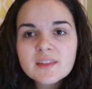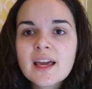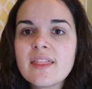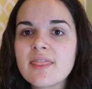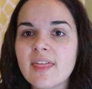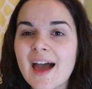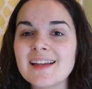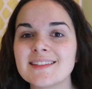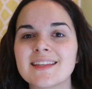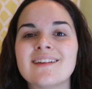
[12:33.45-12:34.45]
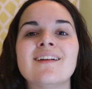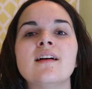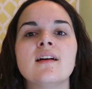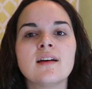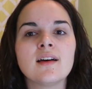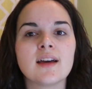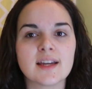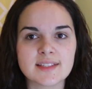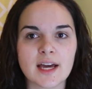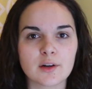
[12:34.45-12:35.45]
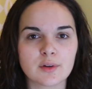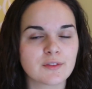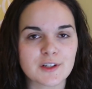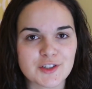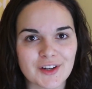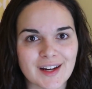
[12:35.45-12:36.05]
And that is how to refresh your